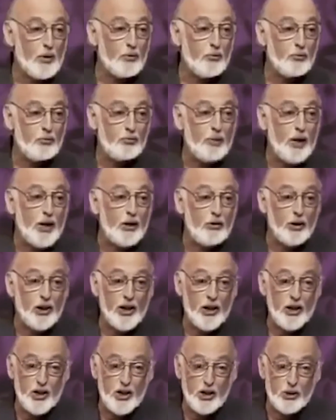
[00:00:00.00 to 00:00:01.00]
what made
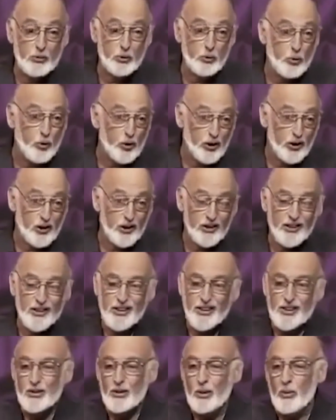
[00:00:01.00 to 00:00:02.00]
relationships work
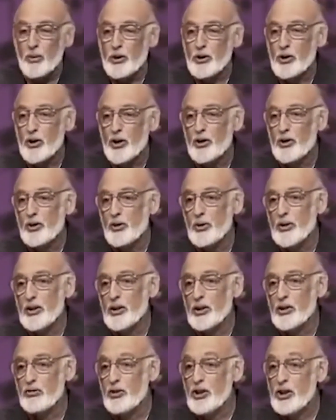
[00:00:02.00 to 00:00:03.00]
when we started
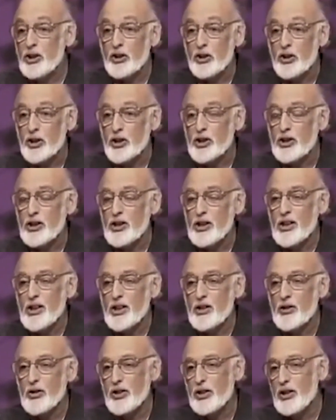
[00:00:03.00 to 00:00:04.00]
doing this research
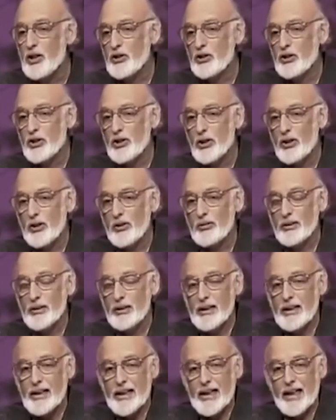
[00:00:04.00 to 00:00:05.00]
30 years ago.
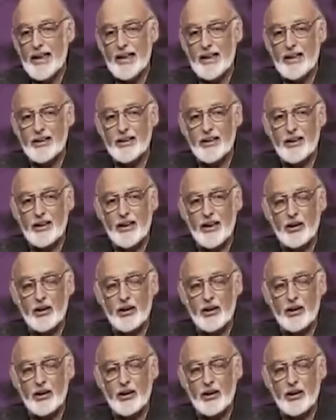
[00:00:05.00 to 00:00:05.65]
And